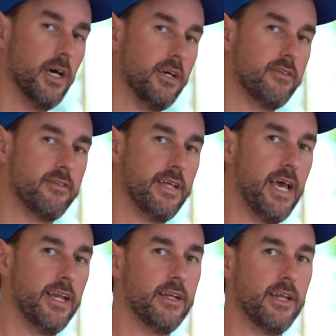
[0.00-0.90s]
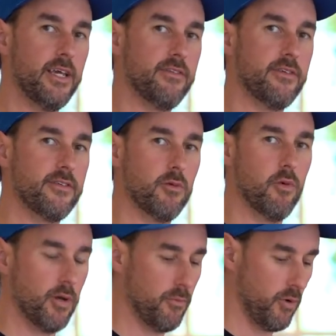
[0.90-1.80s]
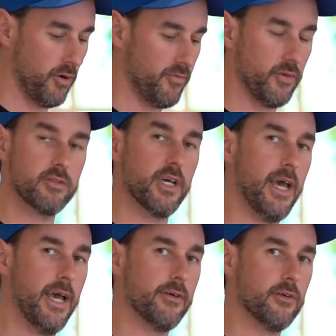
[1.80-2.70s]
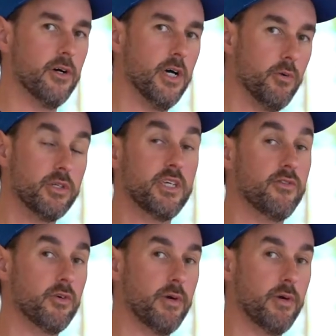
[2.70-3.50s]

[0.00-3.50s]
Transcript: a standard E61 portafilter handle, which gives you a